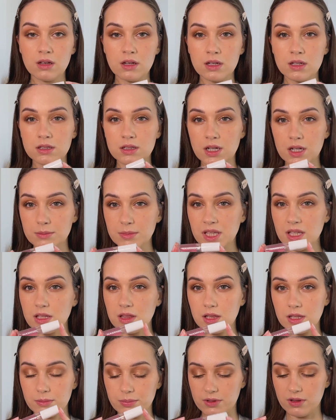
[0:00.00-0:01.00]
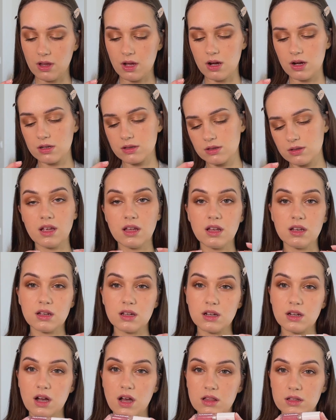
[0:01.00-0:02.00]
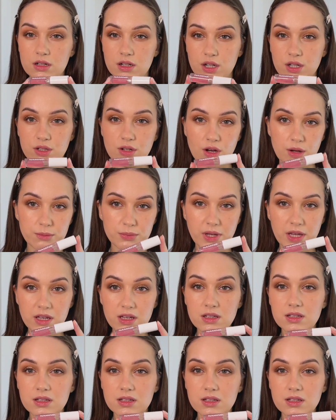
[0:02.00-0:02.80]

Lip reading: numbing lip gloss in color not pink.